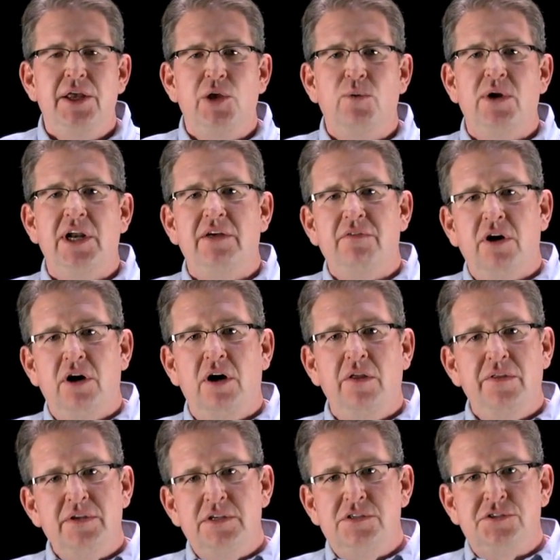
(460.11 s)
You want to have all
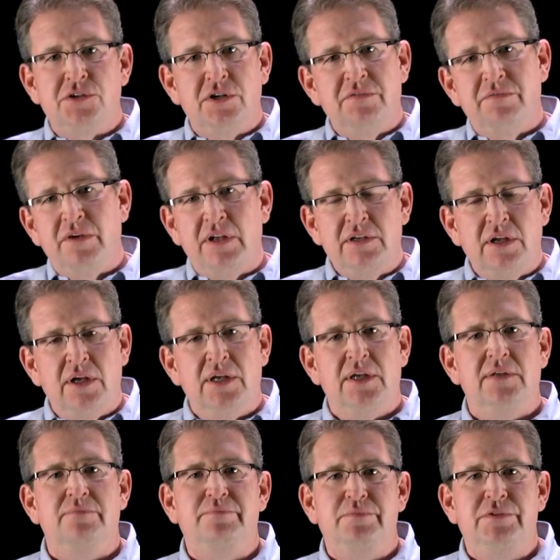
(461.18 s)
the sort
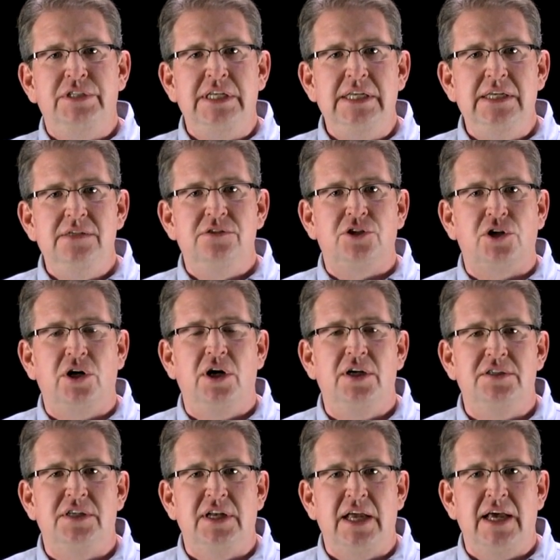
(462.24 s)
of T's
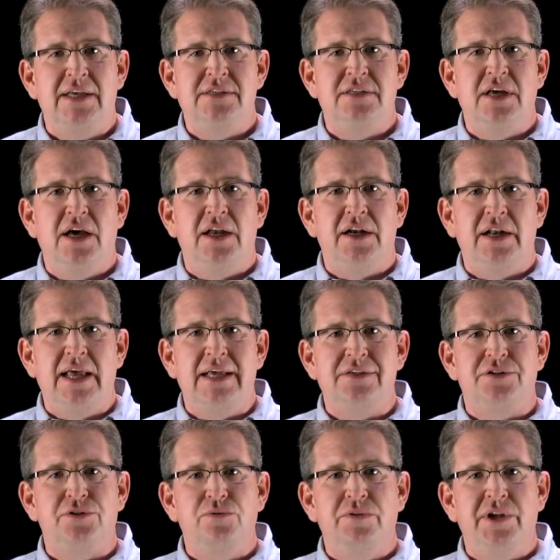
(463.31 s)
crossed and I's dotted as
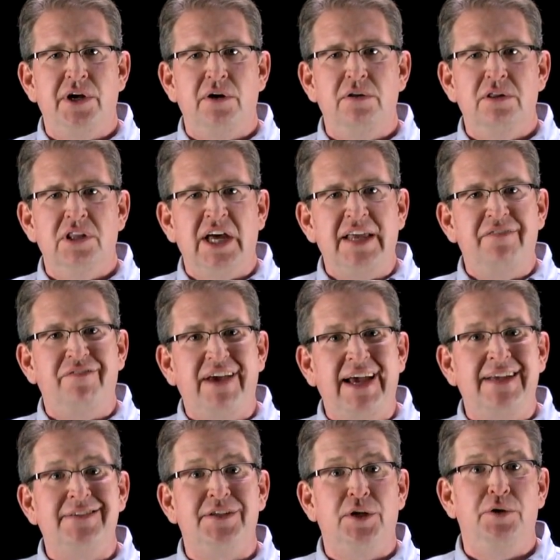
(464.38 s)
to their life
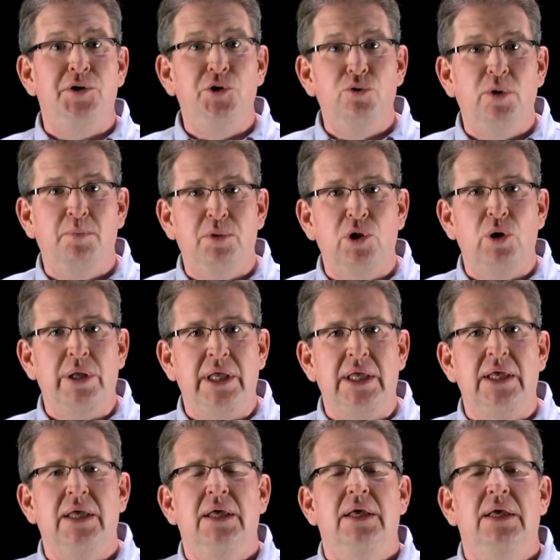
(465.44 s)
as a new employee.